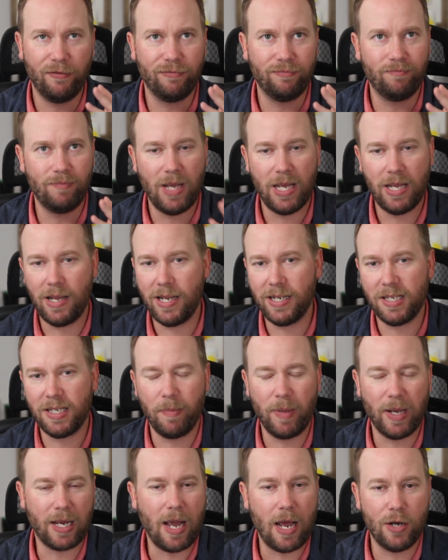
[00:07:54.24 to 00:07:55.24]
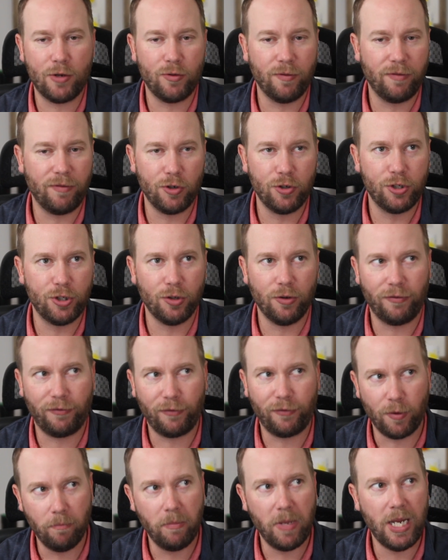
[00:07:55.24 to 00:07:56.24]
it's a bit controversial
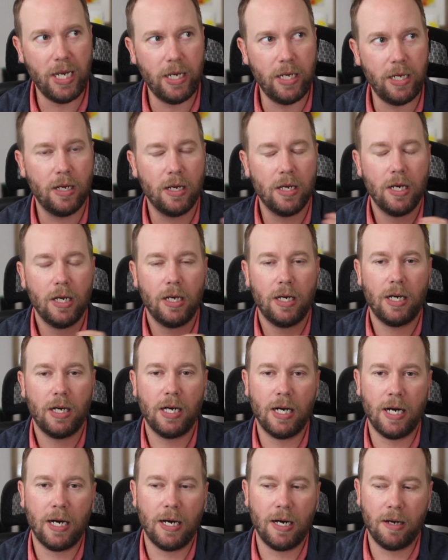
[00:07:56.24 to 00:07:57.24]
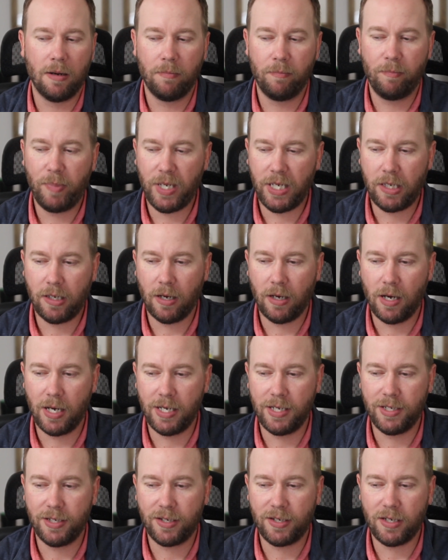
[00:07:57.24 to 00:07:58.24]
for me.
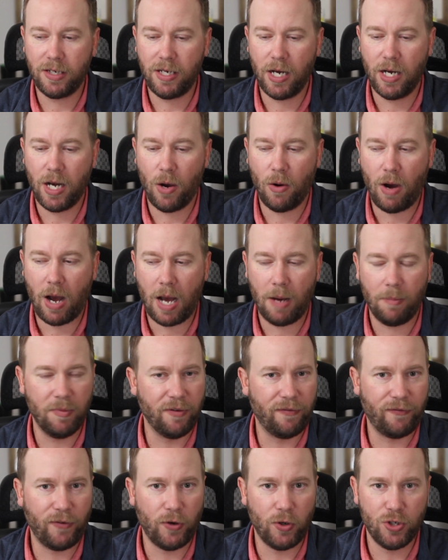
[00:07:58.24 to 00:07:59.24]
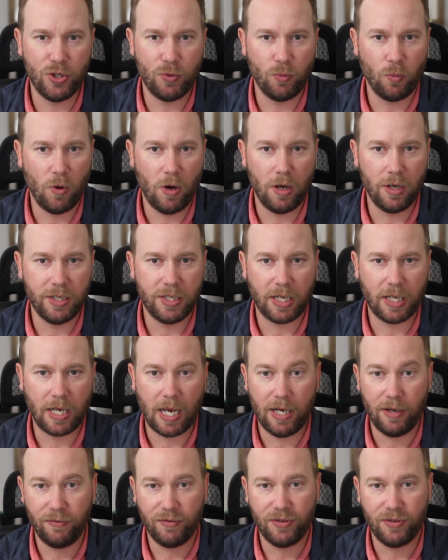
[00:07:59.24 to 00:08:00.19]
Because, I'm the first one to kind of